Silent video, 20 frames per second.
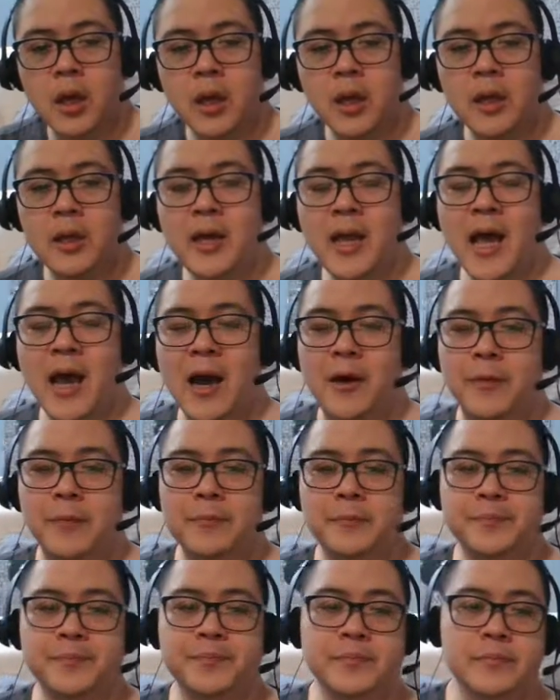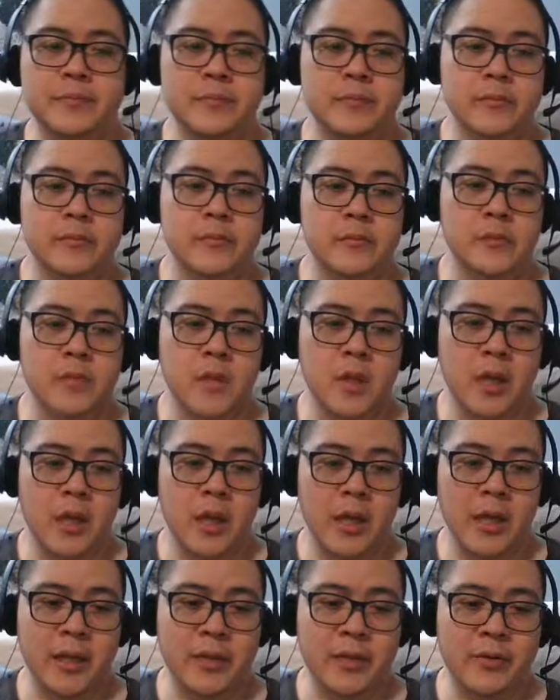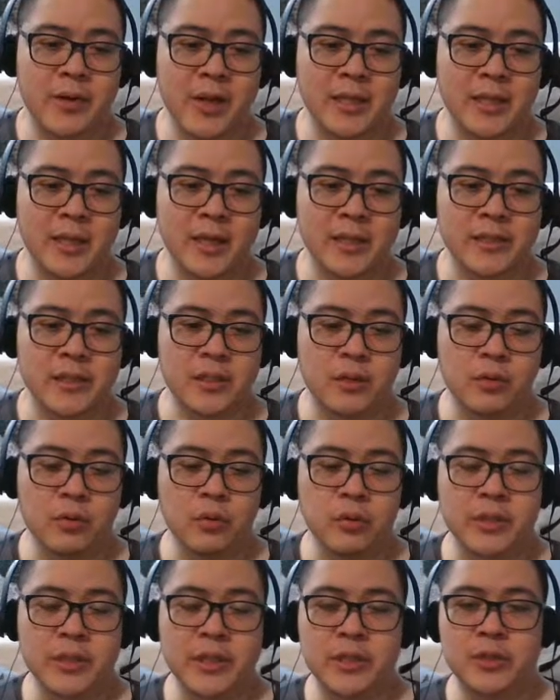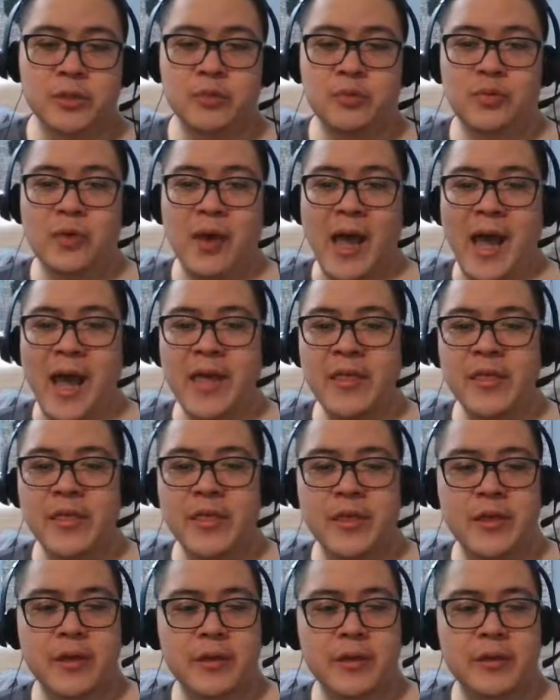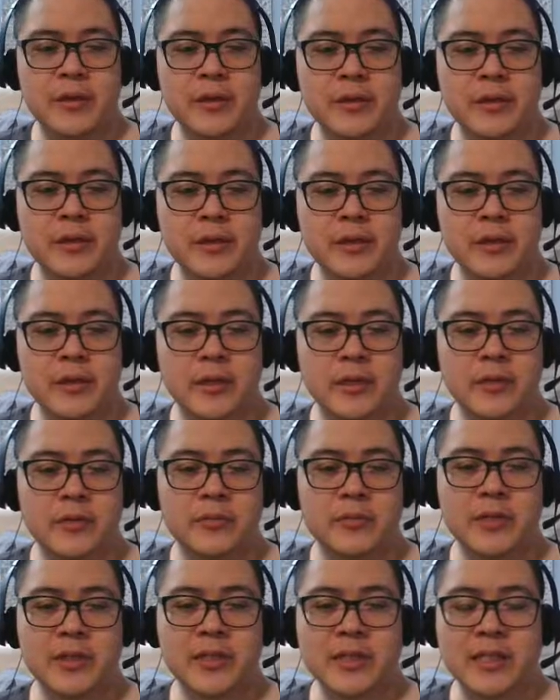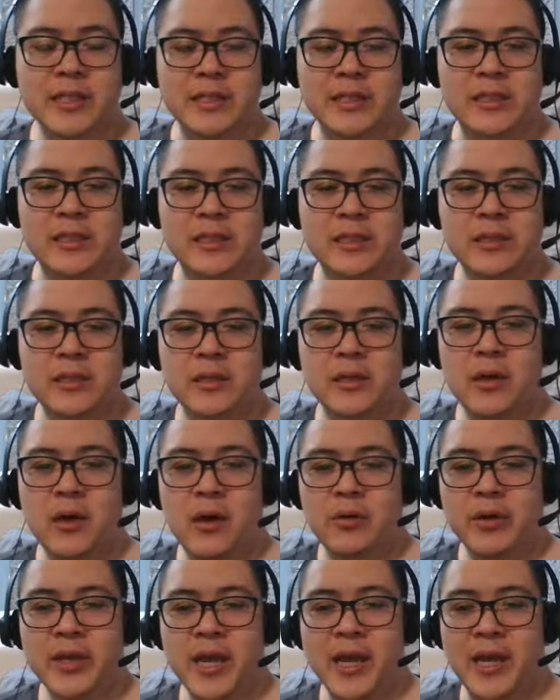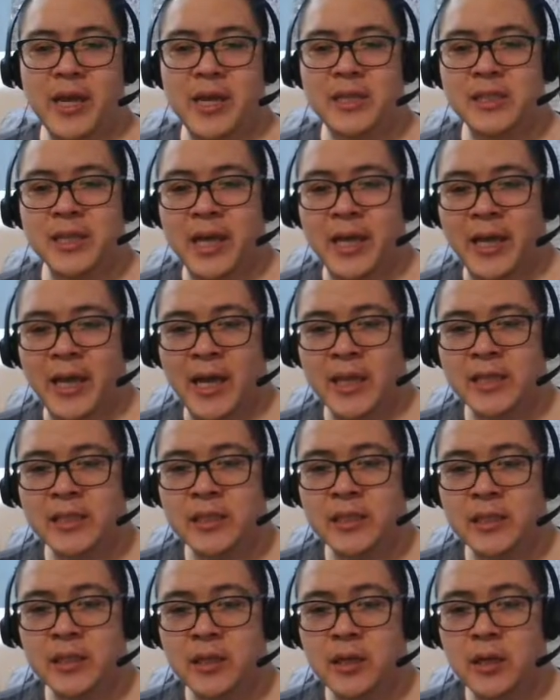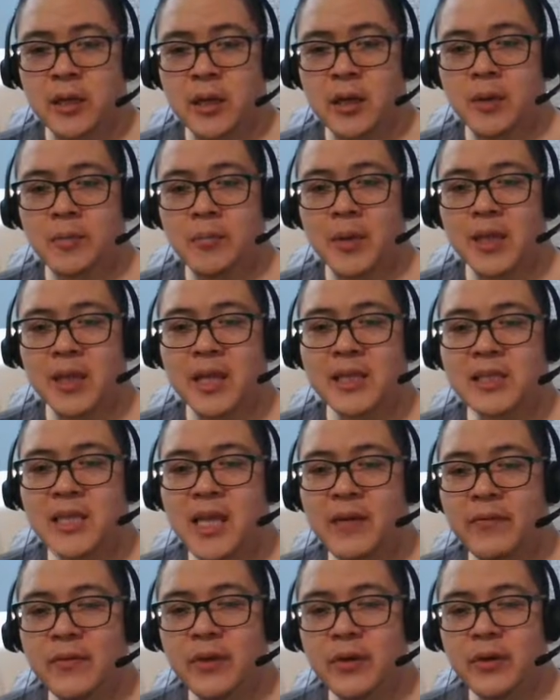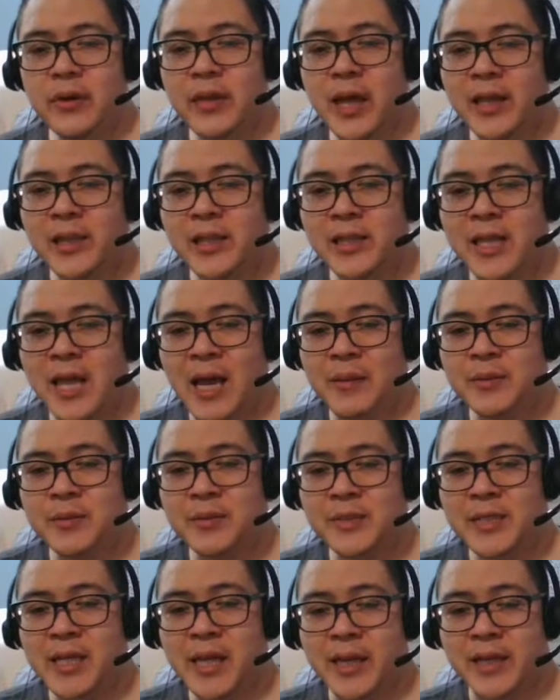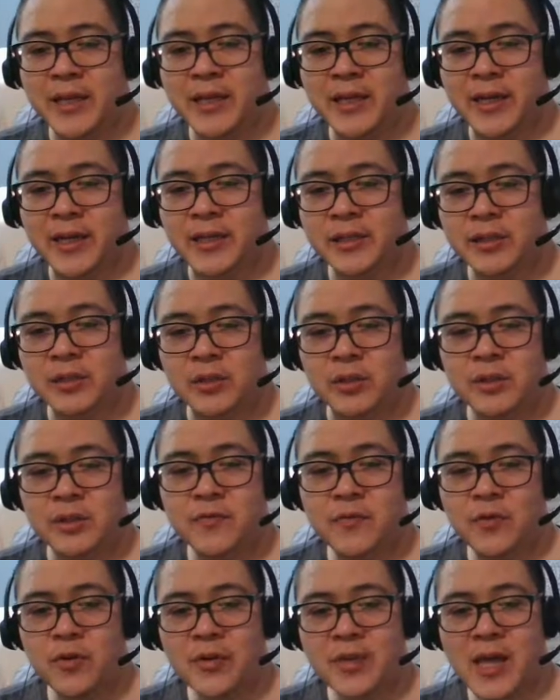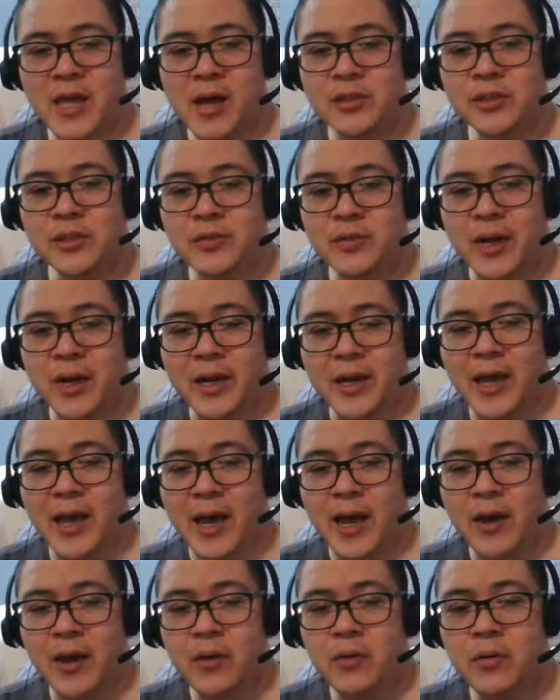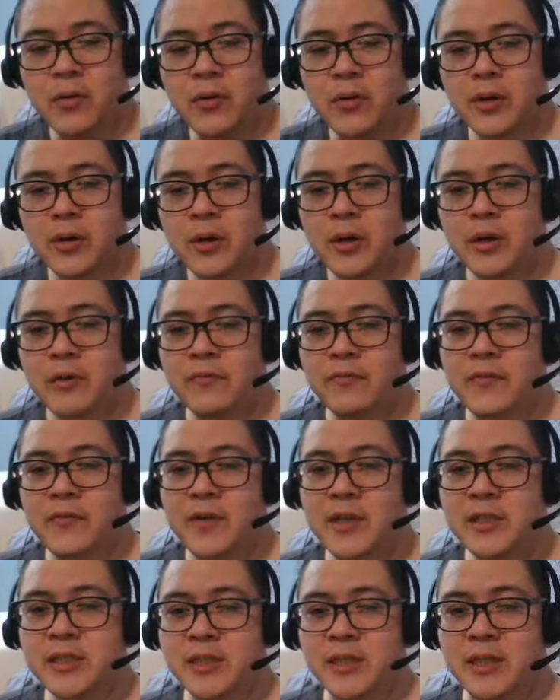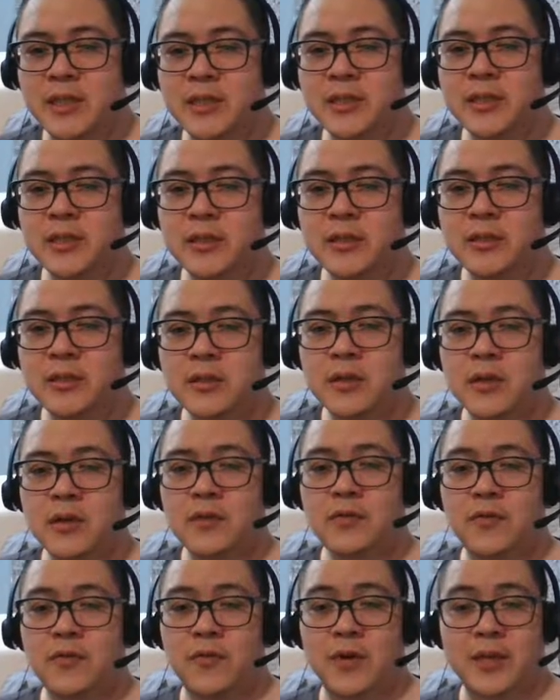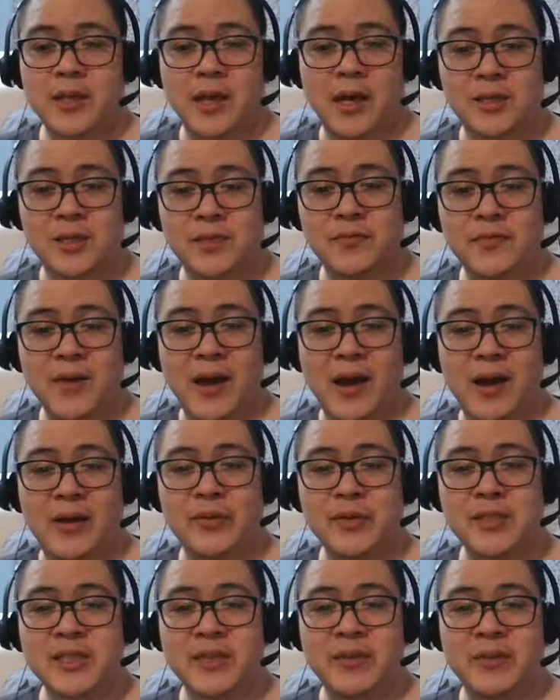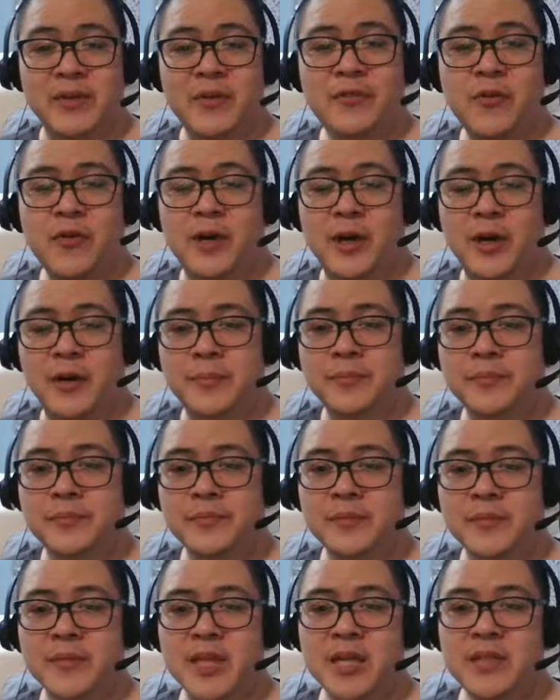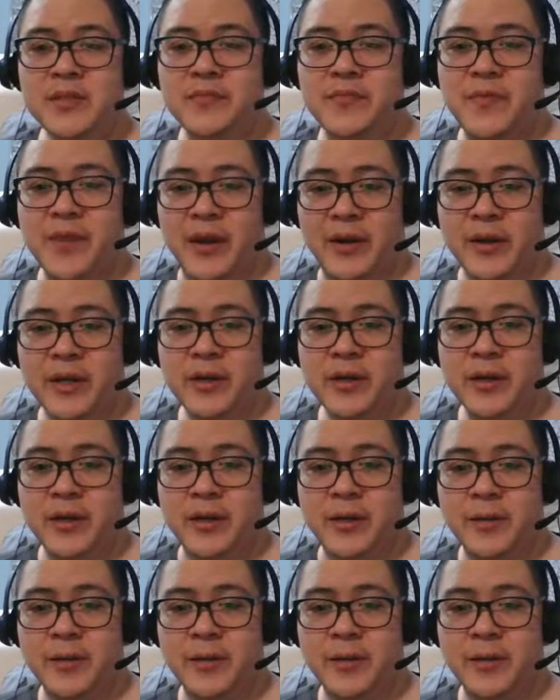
Now, it granted us Ulzin's Wrath, which is okay-ish, I guess. But let's have a look at the damage per second here. So it's 4,000 right now versus 4,574. That's very good.